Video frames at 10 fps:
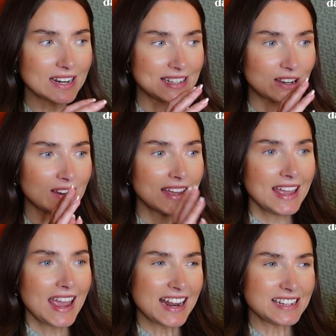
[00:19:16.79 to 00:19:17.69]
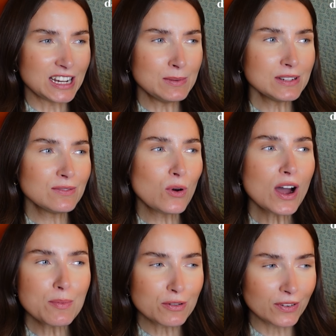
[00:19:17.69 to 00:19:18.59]
So in terms of what
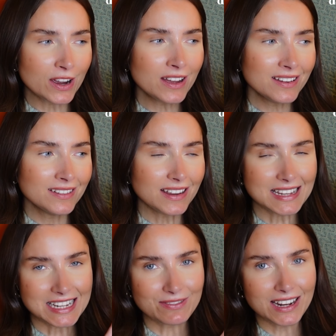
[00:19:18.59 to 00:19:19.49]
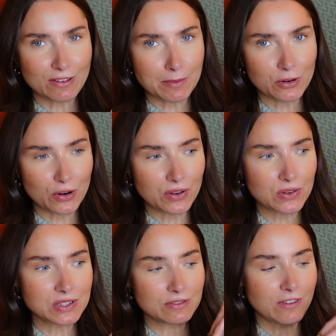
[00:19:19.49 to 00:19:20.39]
I prefer, it's definitely the Remnant
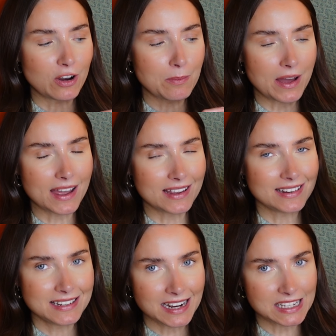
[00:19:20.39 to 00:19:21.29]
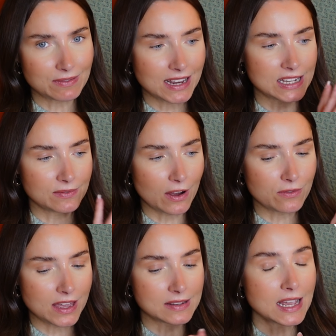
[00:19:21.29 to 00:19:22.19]
Chronicles, followed by Dance of Thieves, Vow of
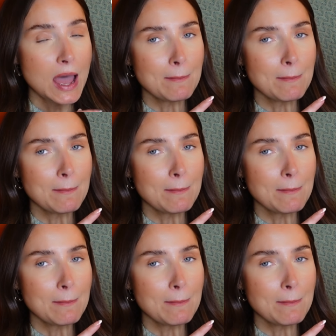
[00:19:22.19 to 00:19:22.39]
Thieves.